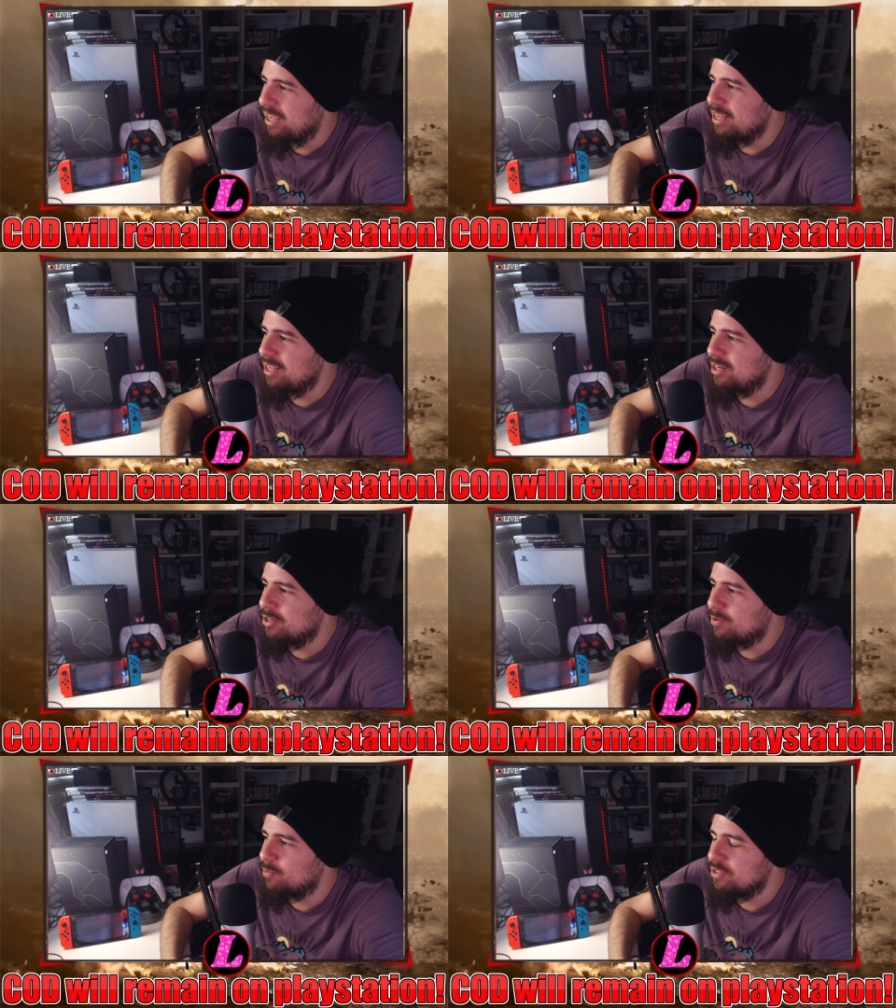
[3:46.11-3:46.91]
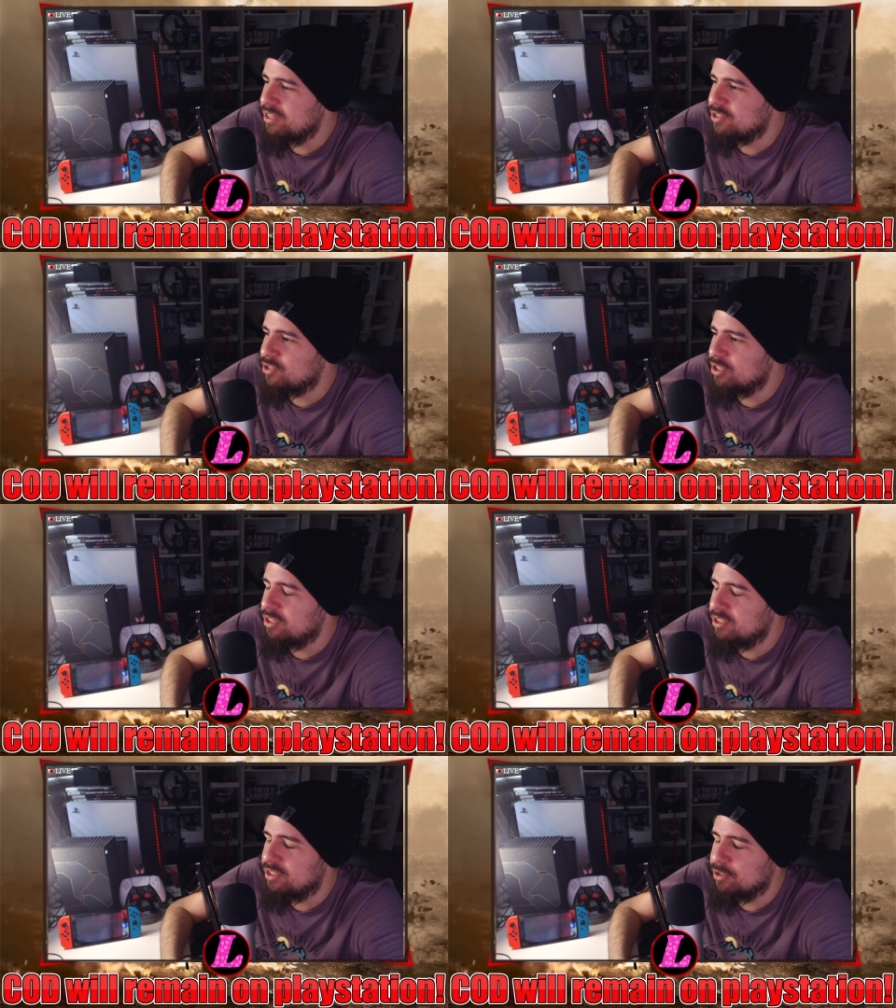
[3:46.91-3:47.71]
And uh, what's that?
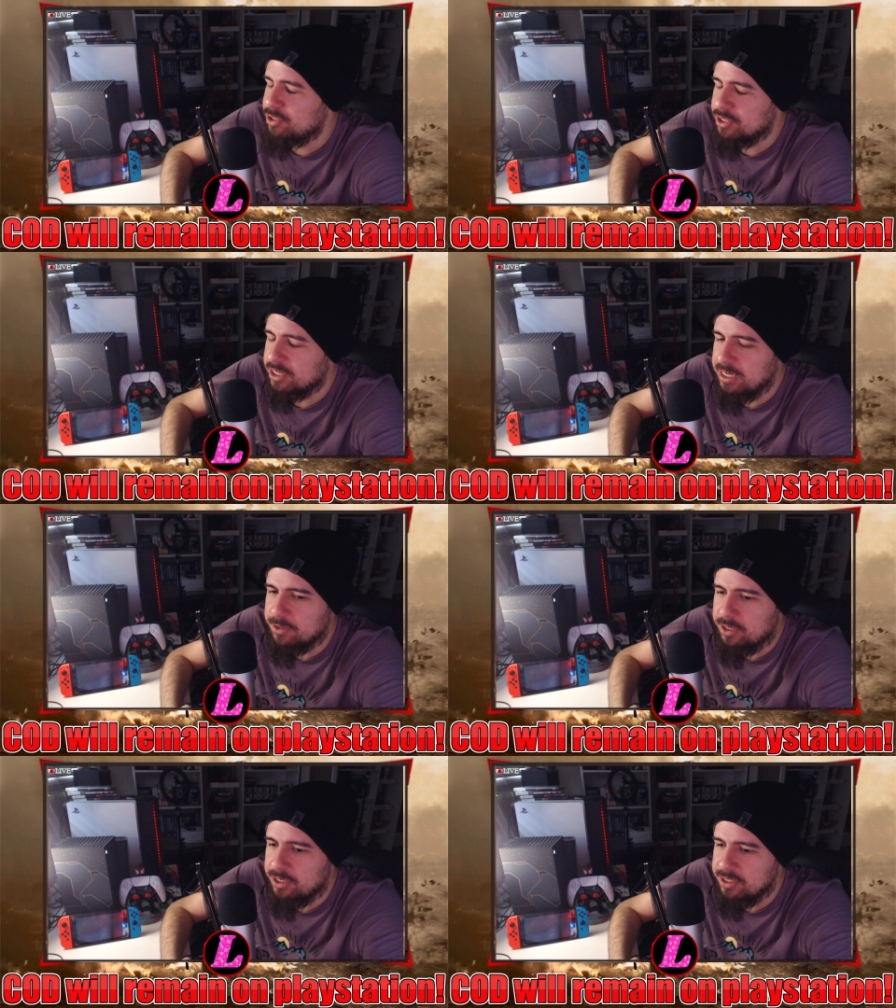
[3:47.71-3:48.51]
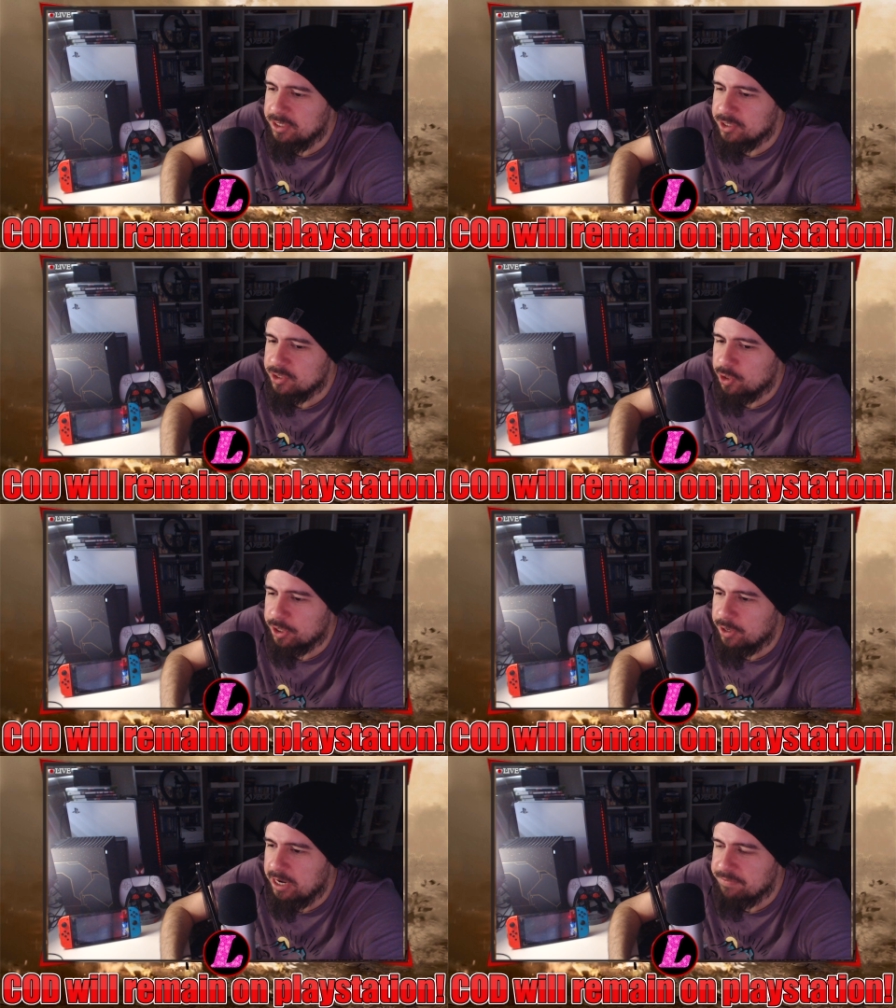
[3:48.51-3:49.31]
Uh, there's a game called uh,
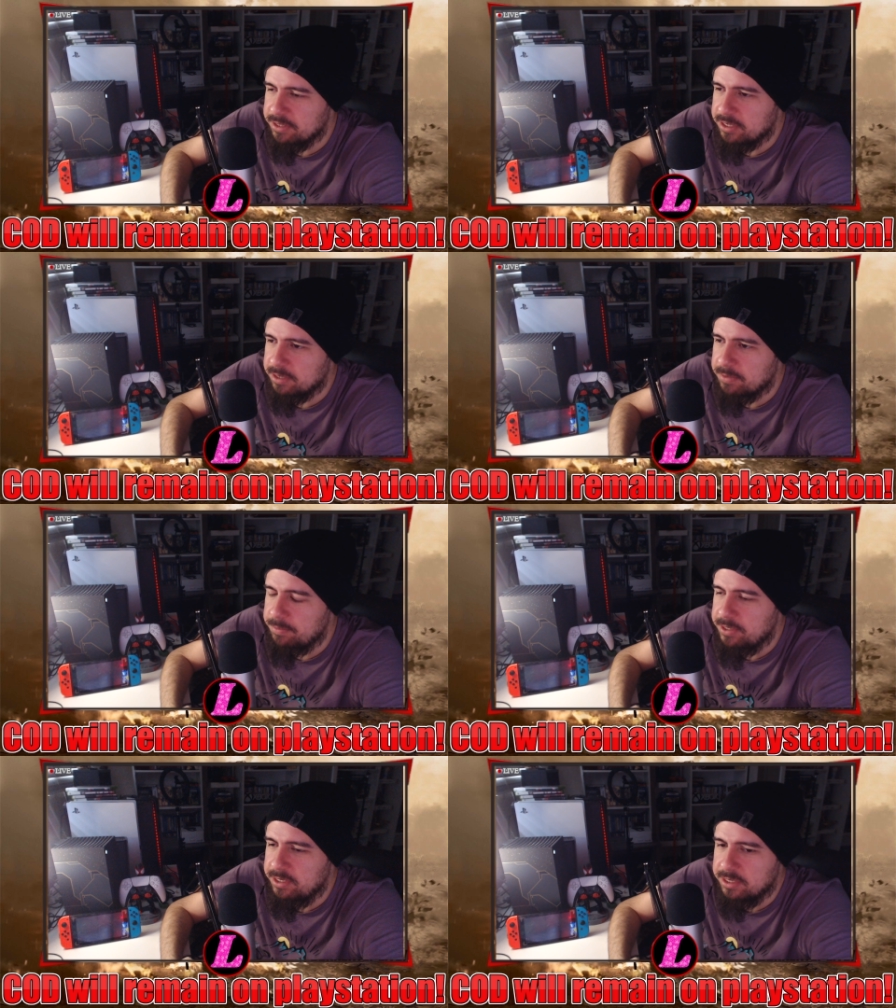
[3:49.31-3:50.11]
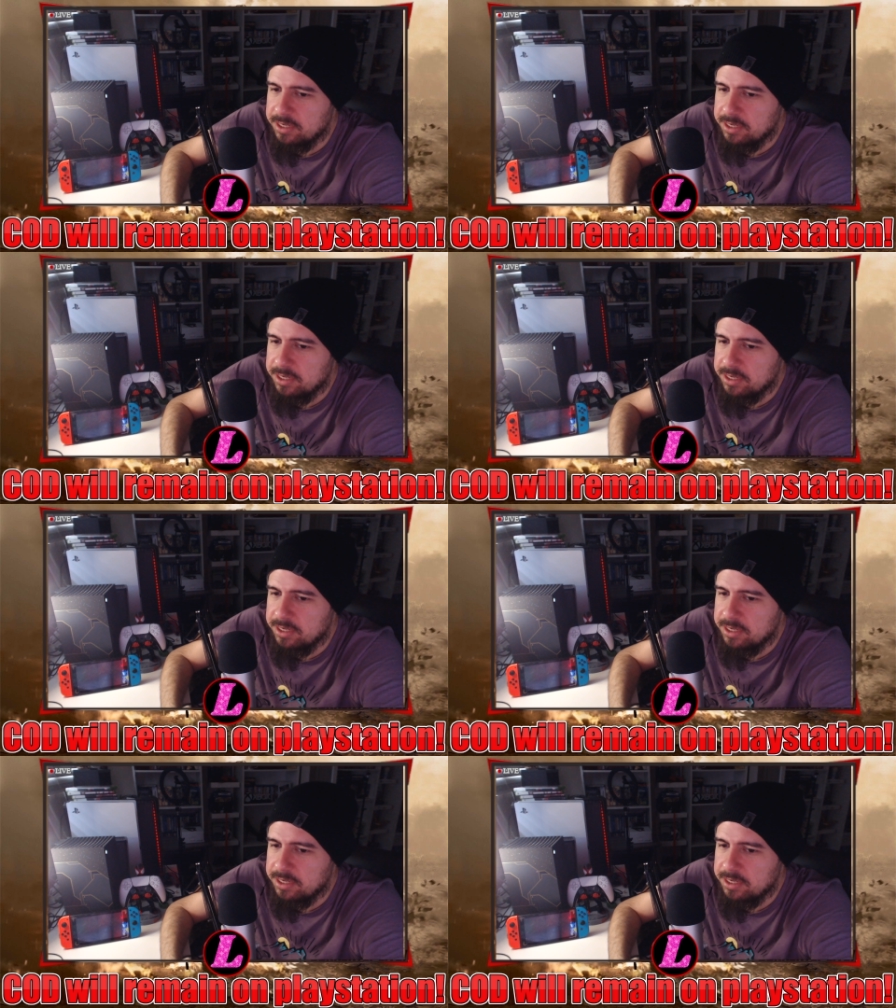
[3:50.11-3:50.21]
StarCraft, I think, maybe.